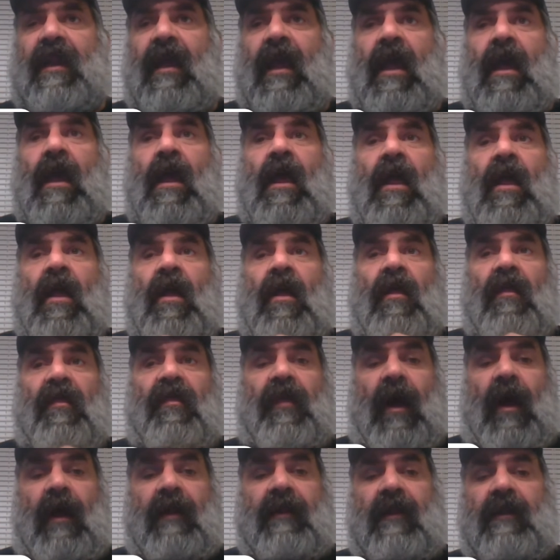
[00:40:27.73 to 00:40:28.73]
it
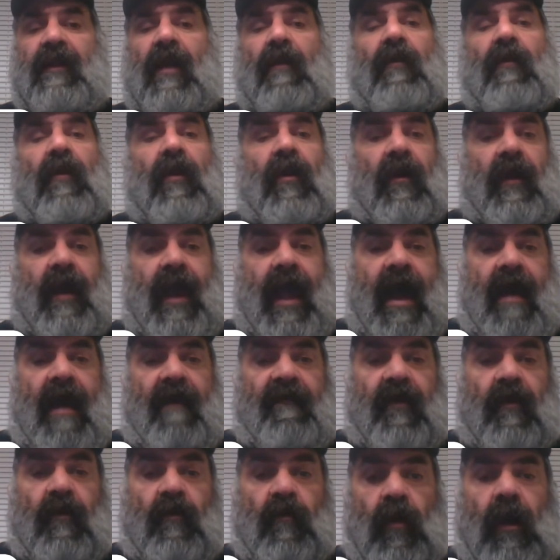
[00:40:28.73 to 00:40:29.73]
thought that they were going to
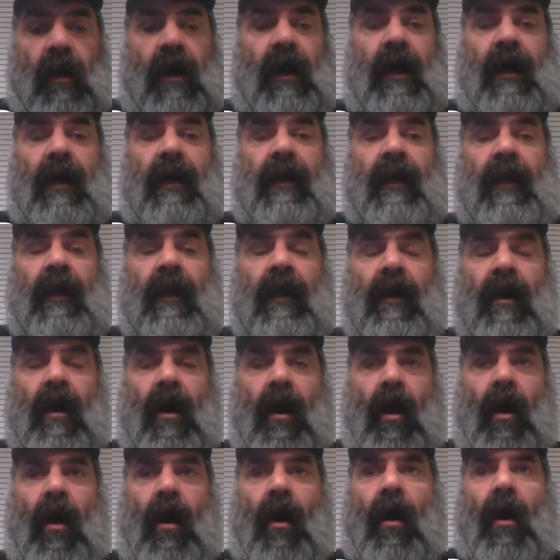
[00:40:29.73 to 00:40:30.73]
have a run
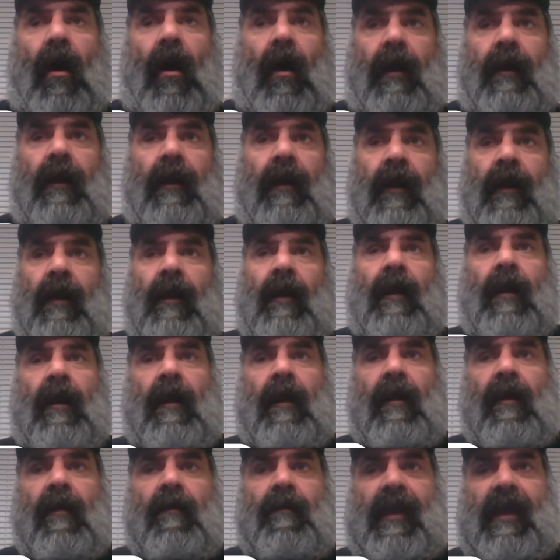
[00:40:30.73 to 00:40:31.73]
on
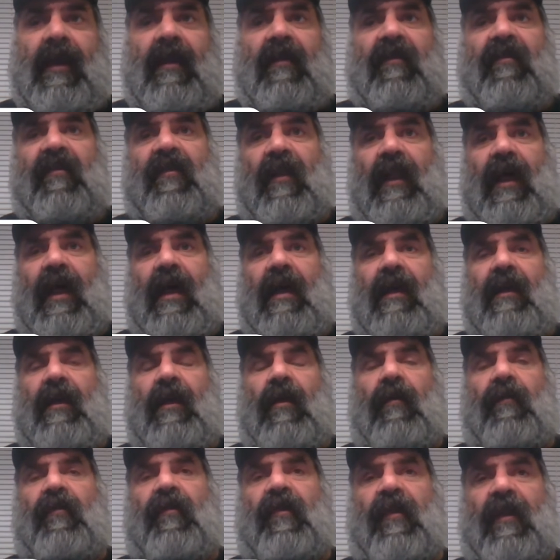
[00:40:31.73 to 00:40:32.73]
being select,
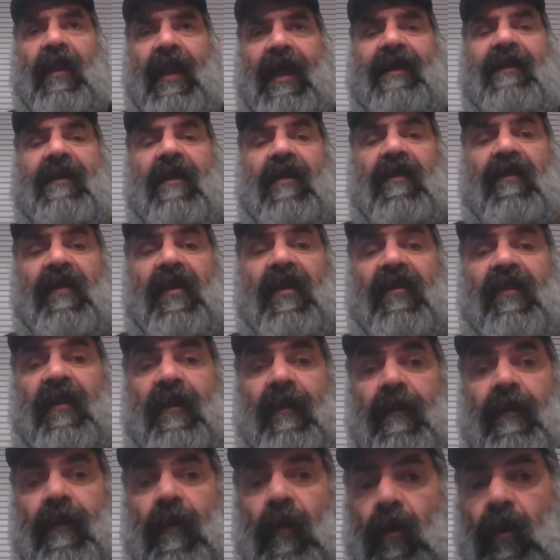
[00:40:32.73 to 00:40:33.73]
you know,
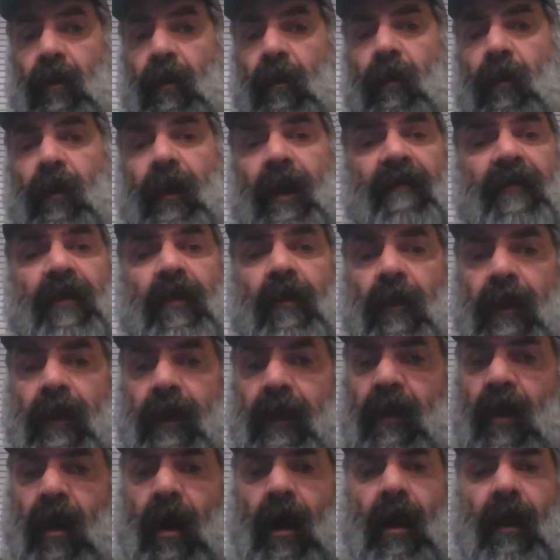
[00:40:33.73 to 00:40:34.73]
selectivism or whatever you
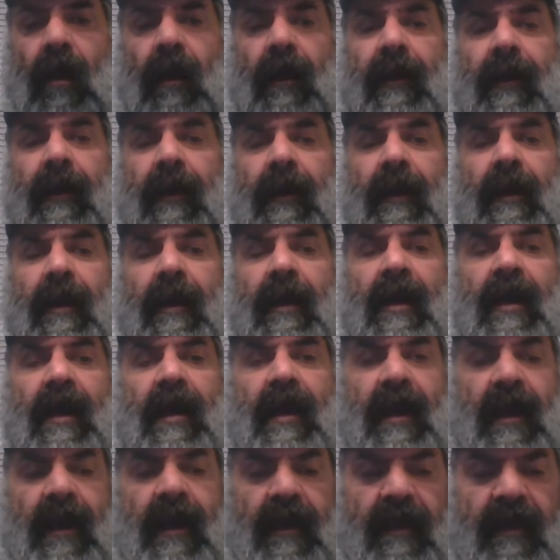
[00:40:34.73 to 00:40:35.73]
want to call it,
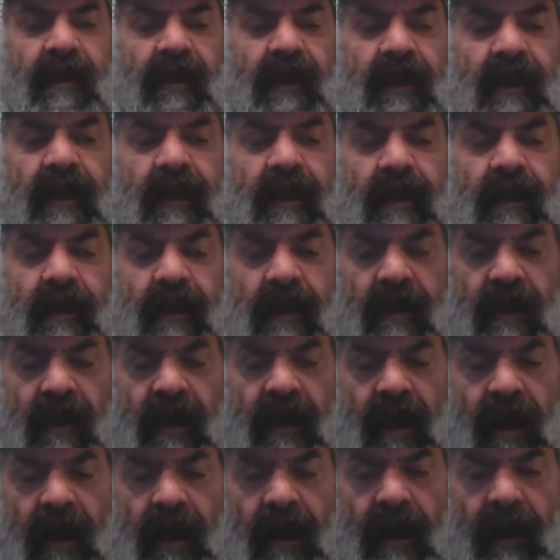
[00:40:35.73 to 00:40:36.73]
in the
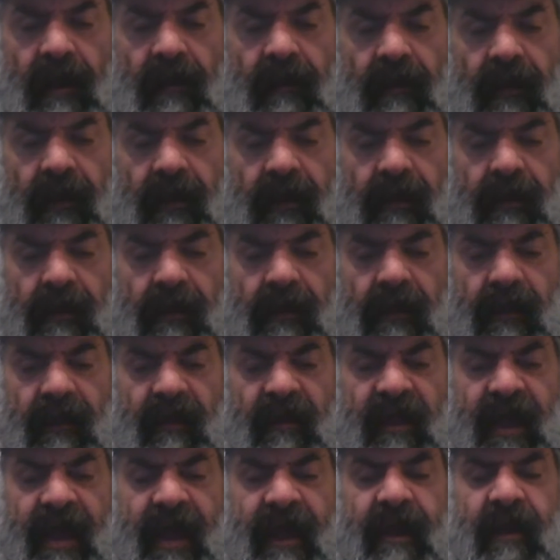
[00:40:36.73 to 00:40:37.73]
um,
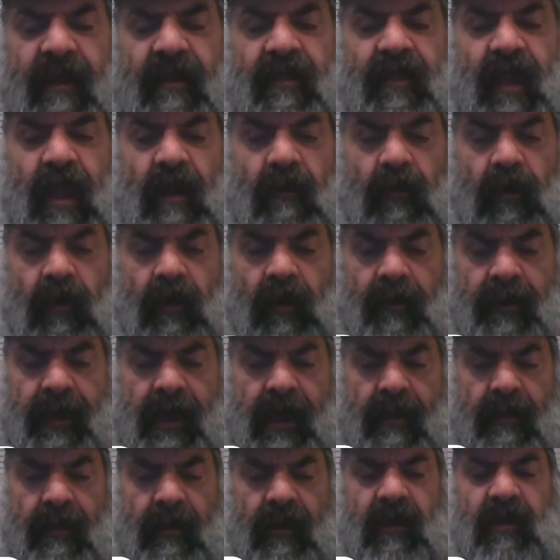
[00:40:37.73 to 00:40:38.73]
that they were going to
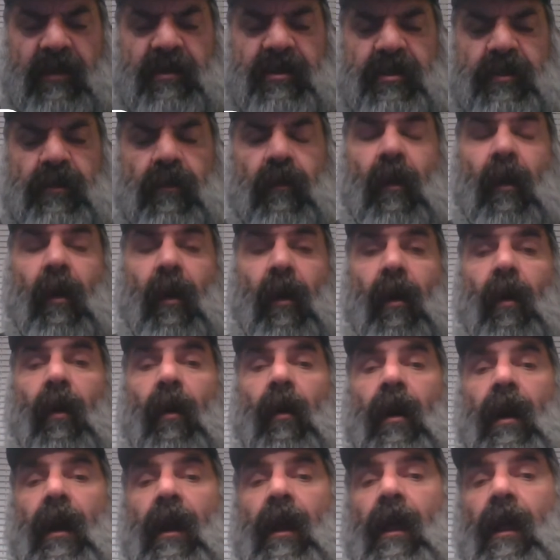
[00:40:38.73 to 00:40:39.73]
be able to
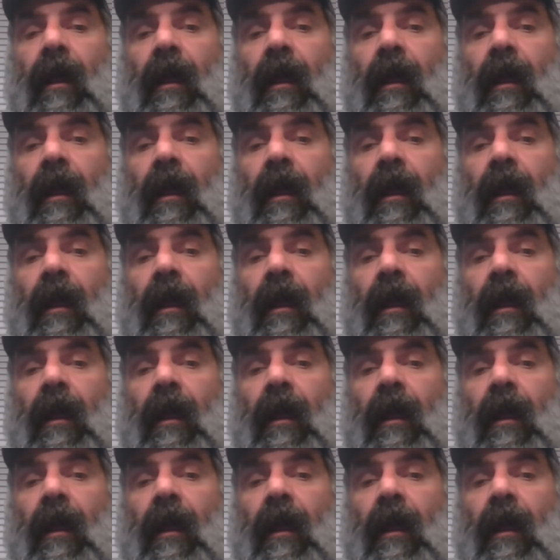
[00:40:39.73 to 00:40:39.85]
control.